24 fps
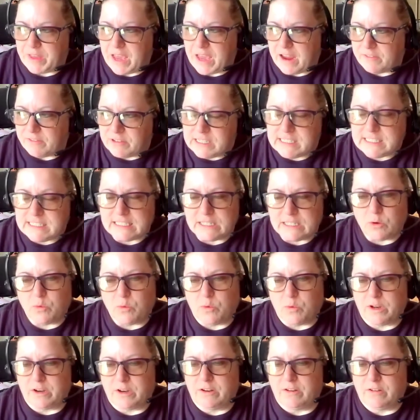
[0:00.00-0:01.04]
every single
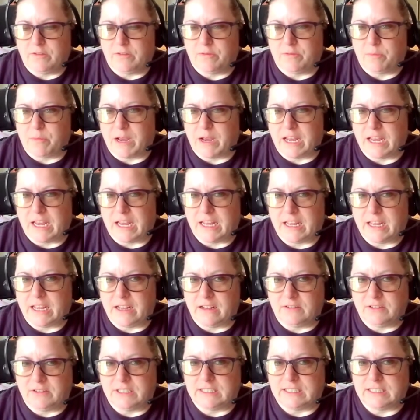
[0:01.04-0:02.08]
one of my
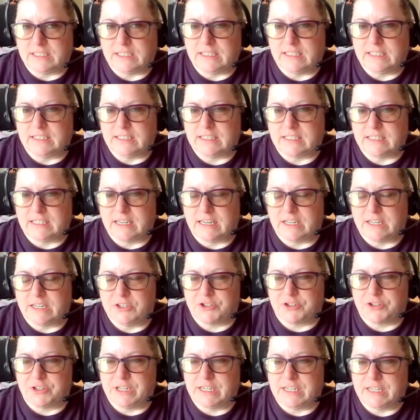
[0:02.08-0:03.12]
illnesses and
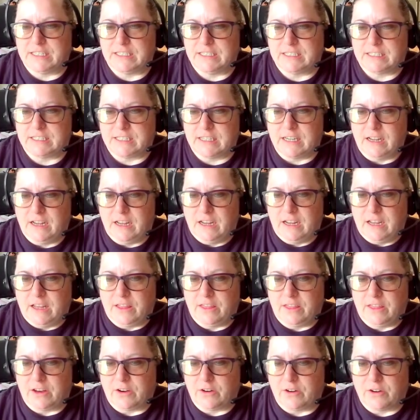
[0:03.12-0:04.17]
injuries
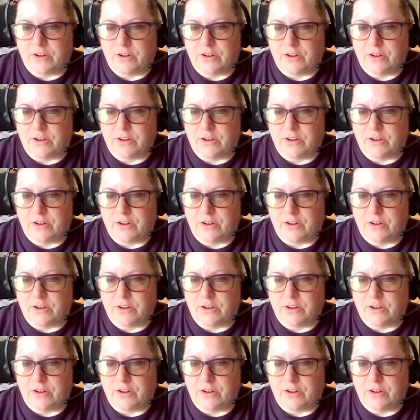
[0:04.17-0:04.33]
that